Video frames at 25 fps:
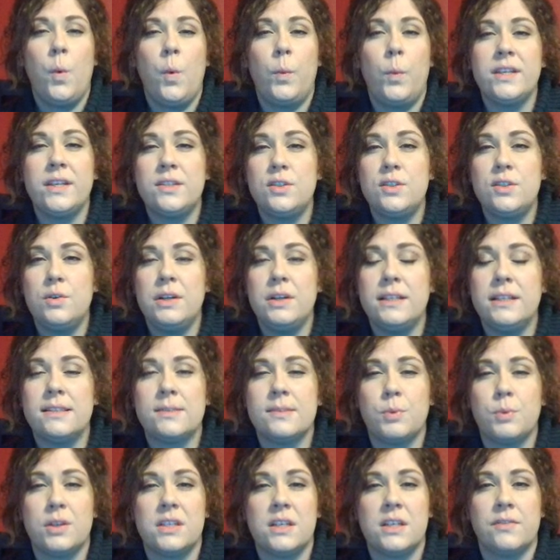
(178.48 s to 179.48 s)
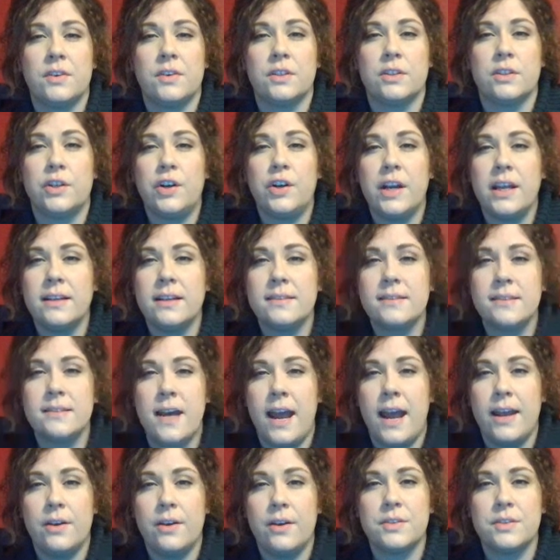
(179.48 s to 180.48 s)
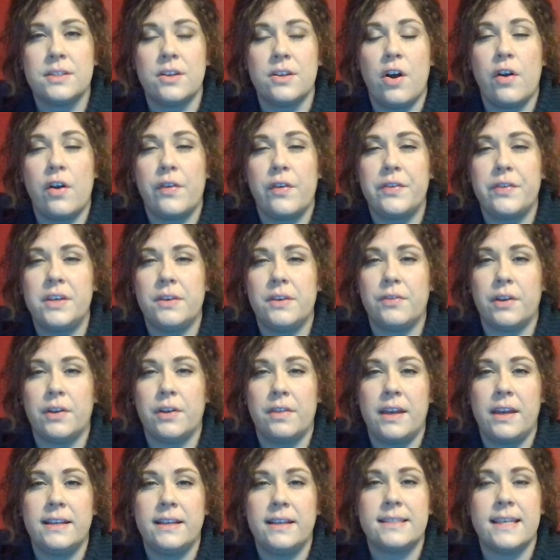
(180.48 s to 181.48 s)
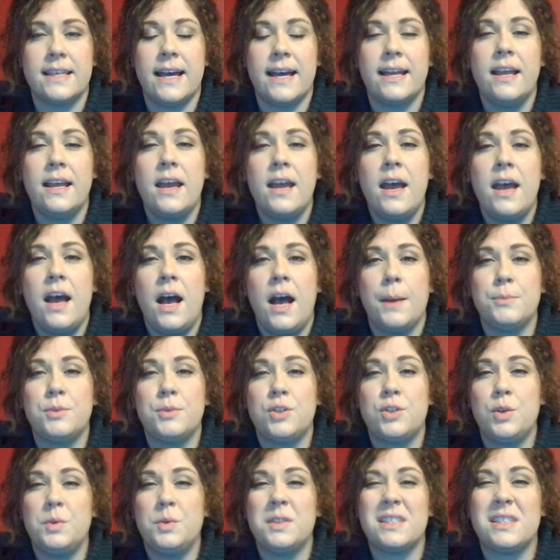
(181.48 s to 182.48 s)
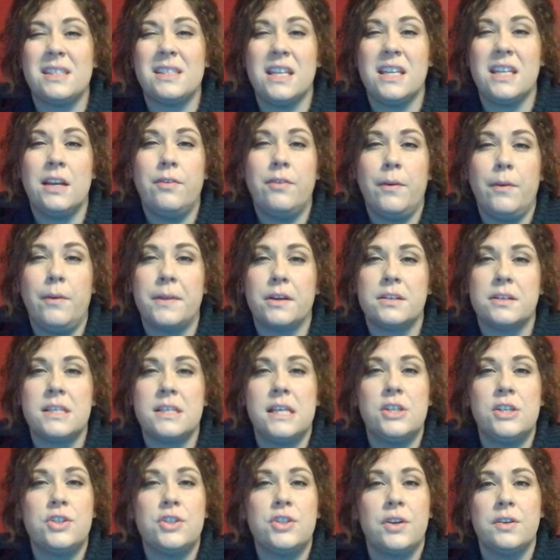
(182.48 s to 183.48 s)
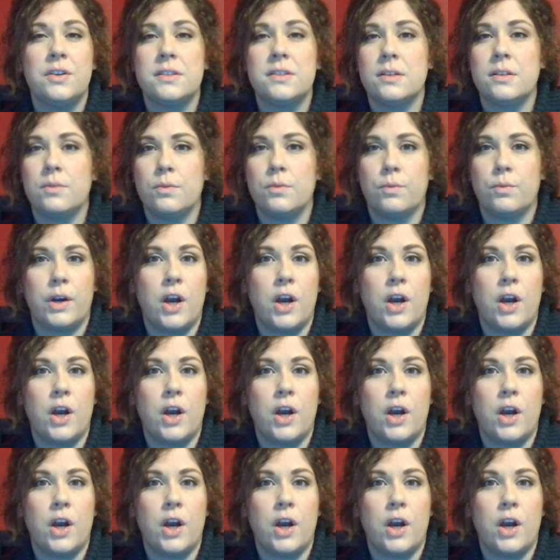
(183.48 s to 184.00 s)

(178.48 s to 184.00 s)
with students with different learning styles and all the different things that students need from their teachers, and